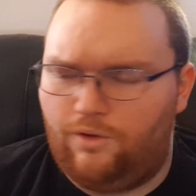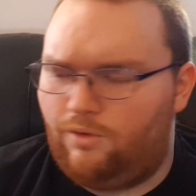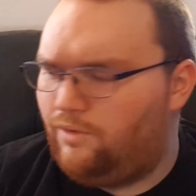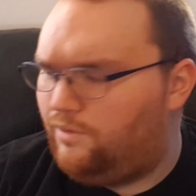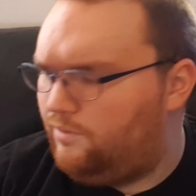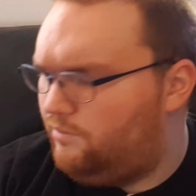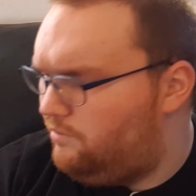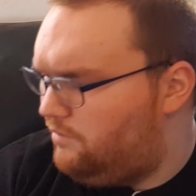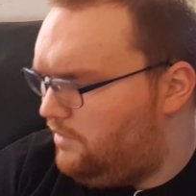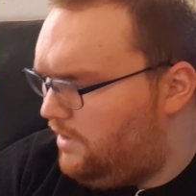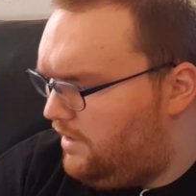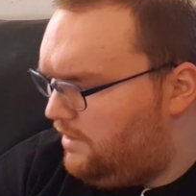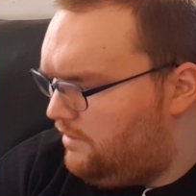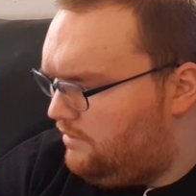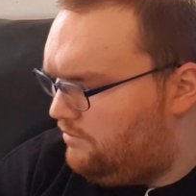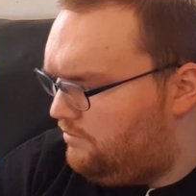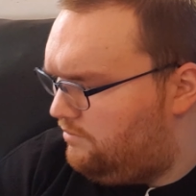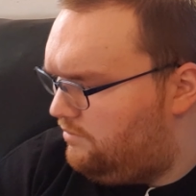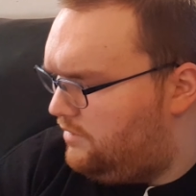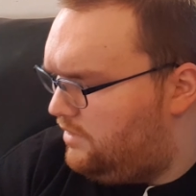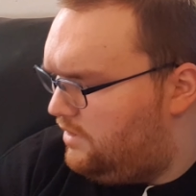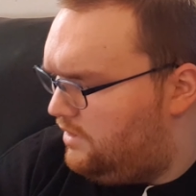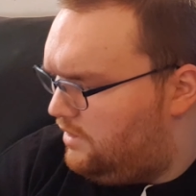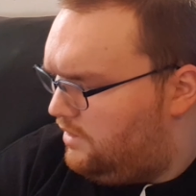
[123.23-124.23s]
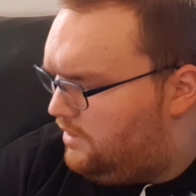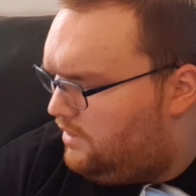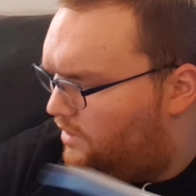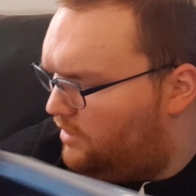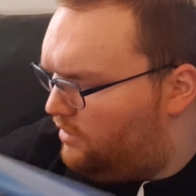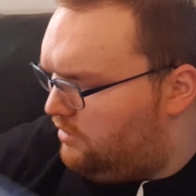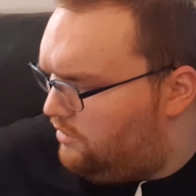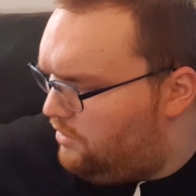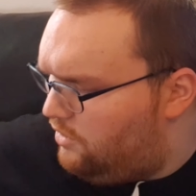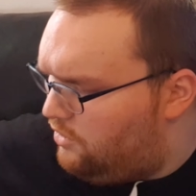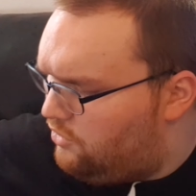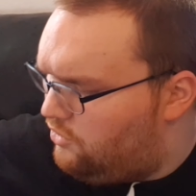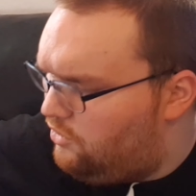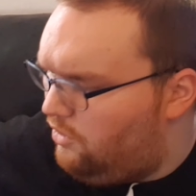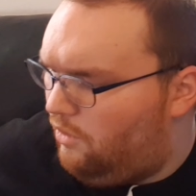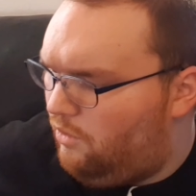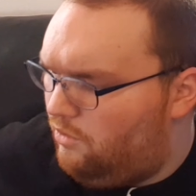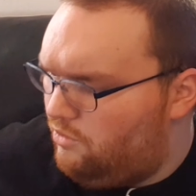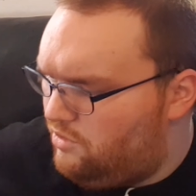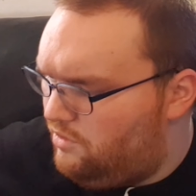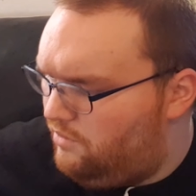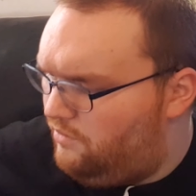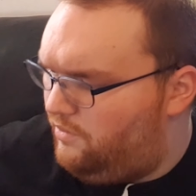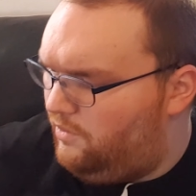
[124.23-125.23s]
old, like,
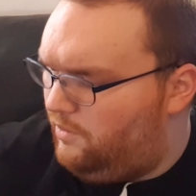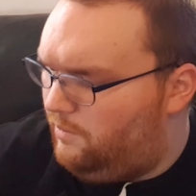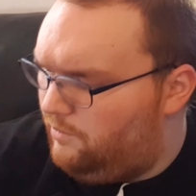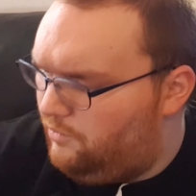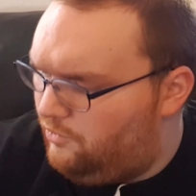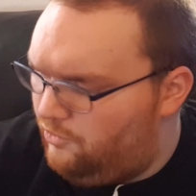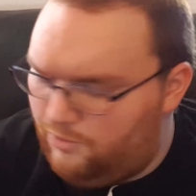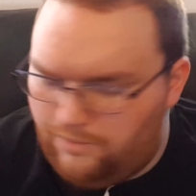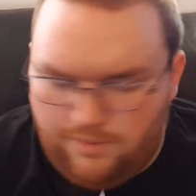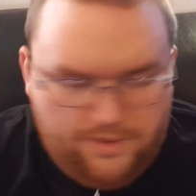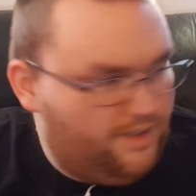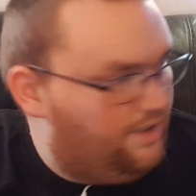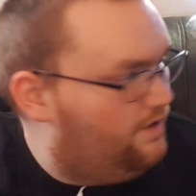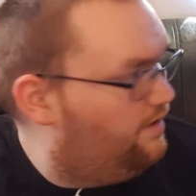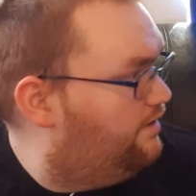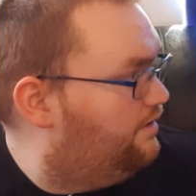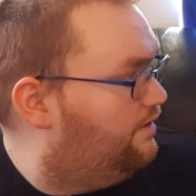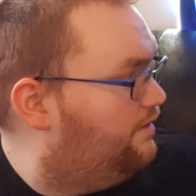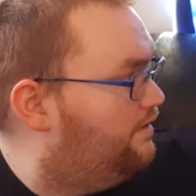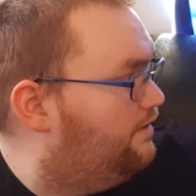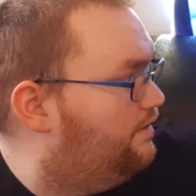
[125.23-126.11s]
nostalgia films for me.